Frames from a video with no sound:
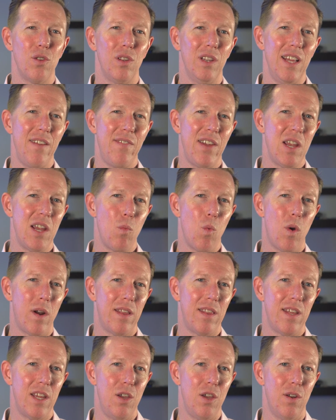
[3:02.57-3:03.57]
you're living in
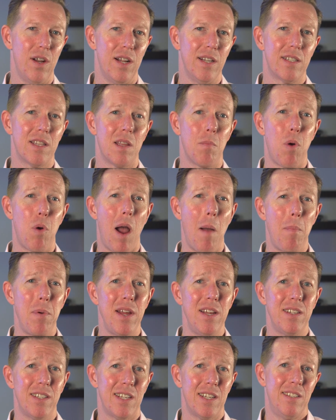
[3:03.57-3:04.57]
one of the units, the
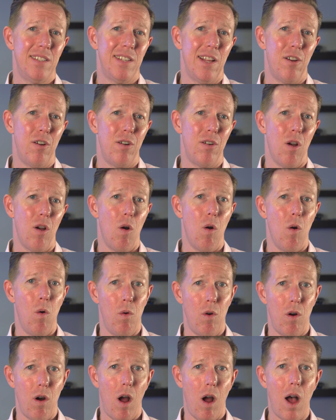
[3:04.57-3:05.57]
property is considered
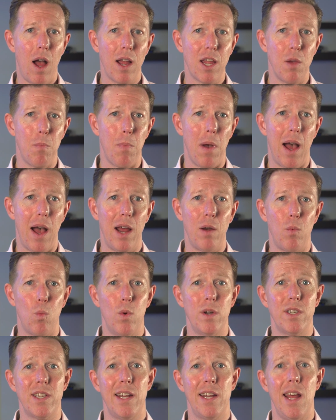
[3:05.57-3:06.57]
owner occupied,
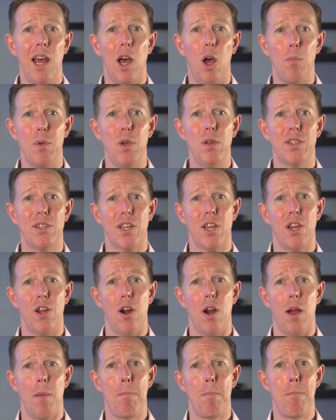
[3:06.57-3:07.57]
which can help you
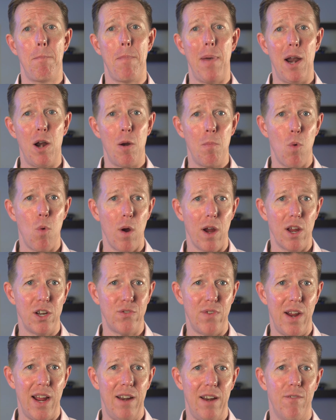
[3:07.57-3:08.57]
secure a better
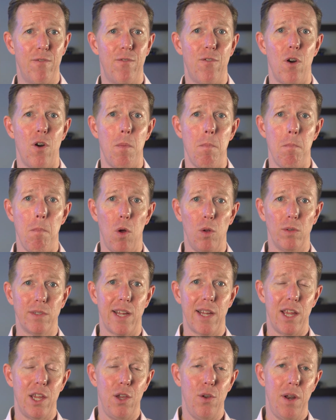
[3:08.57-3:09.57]
mortgage rate for a
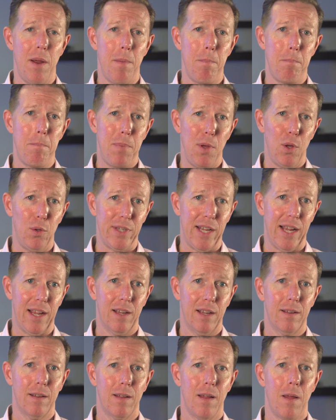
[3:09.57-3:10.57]
multi-unit building.